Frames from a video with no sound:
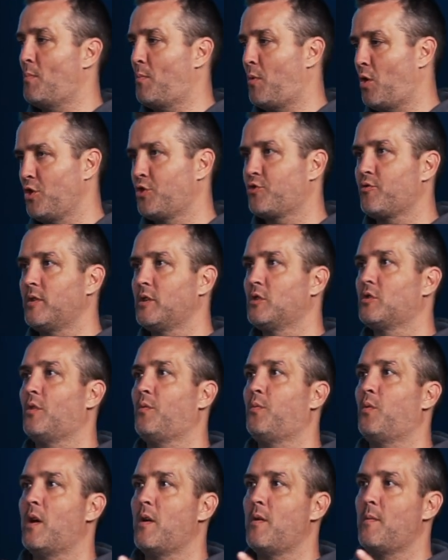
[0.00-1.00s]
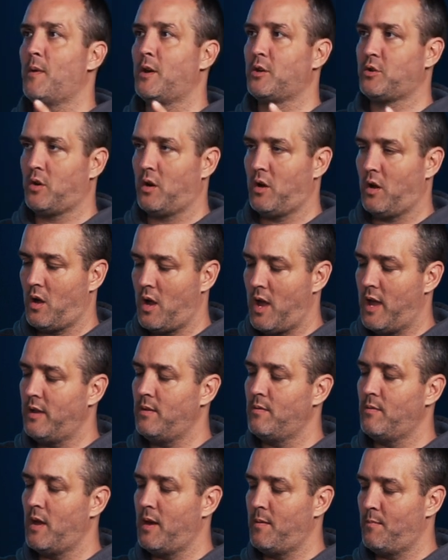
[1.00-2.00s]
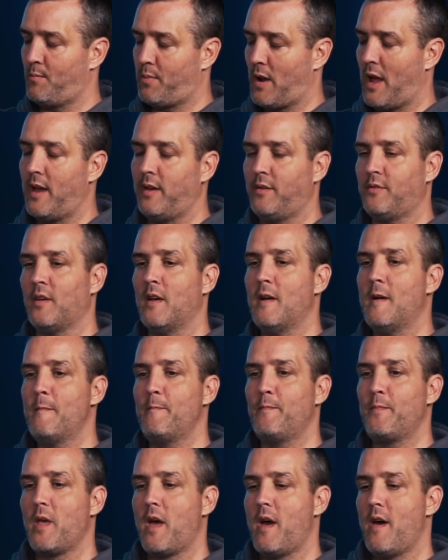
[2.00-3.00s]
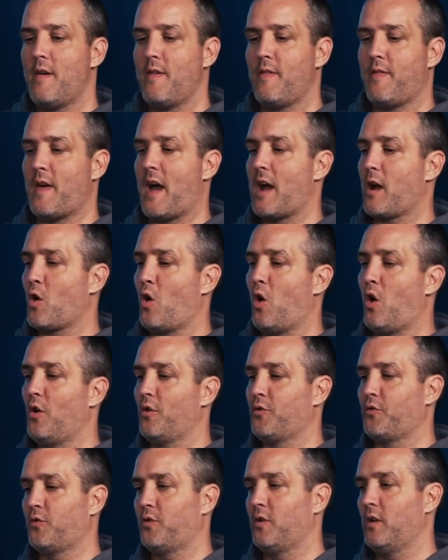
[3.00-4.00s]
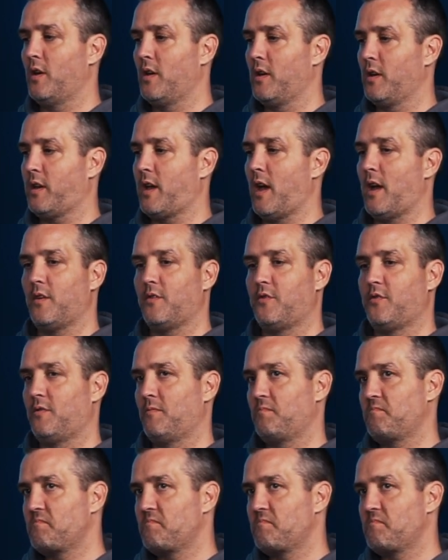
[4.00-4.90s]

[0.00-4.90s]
monitoring software in measure in place, that cost gets